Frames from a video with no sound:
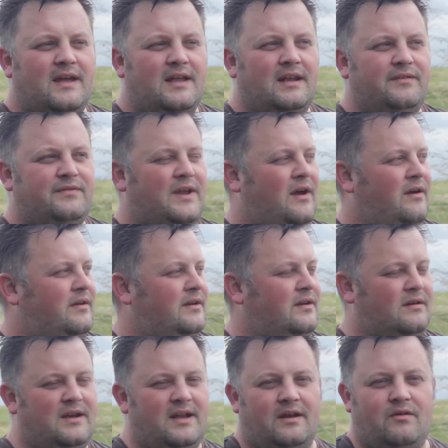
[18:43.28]
they lived out
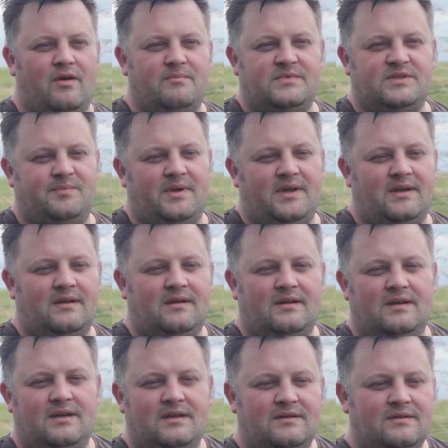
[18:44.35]
near Grimsby,
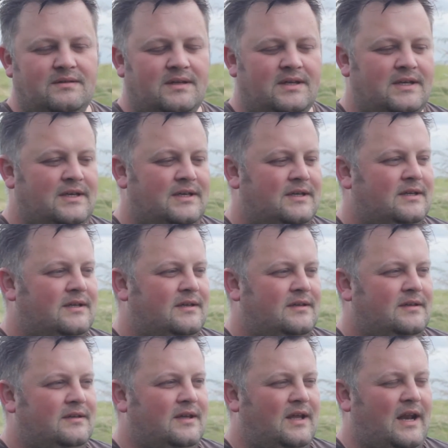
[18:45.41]
and
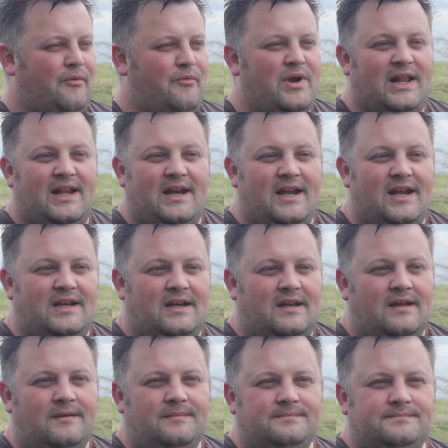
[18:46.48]
I really
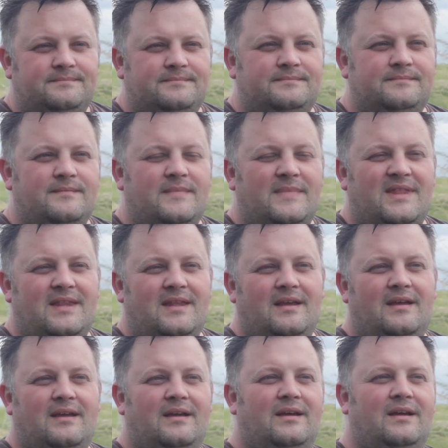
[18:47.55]
needed it.
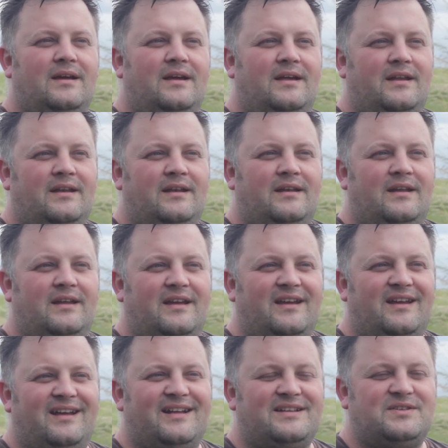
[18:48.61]
And
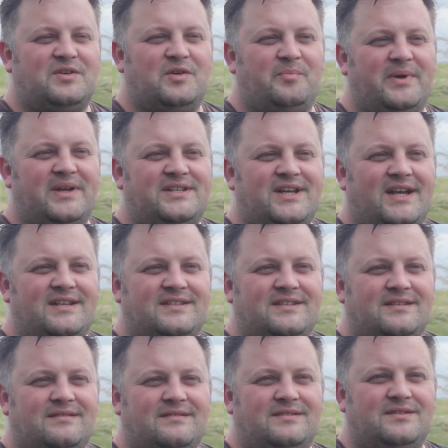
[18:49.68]
I took a big
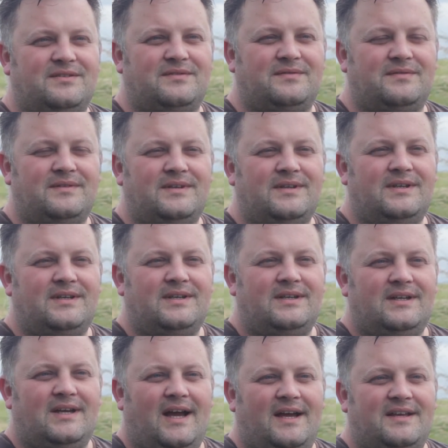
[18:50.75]
chance and sort of
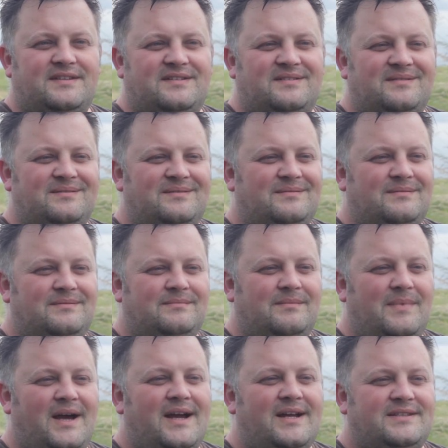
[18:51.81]
asked
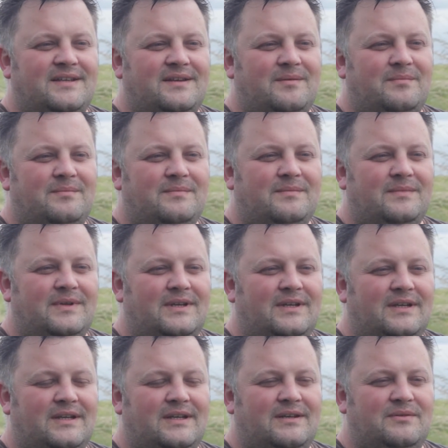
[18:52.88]
Martin,
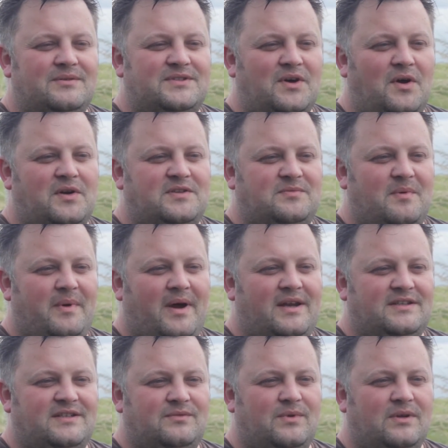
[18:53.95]
and he was talking to me
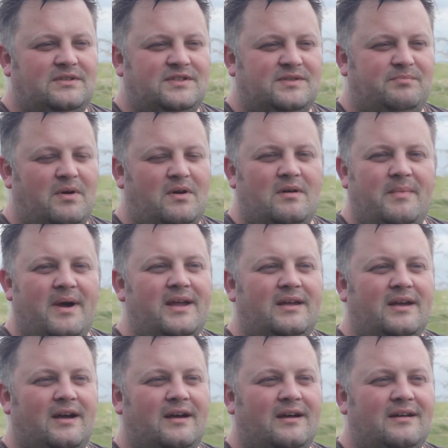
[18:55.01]
about it. He says, well, just borrow
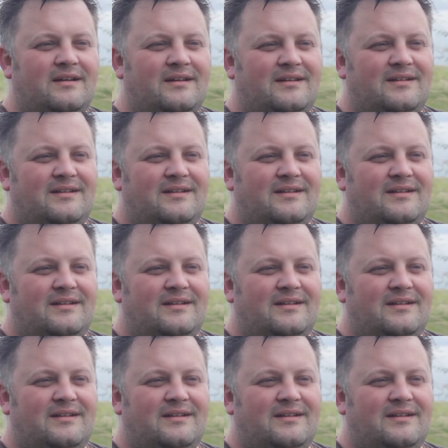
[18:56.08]
my car.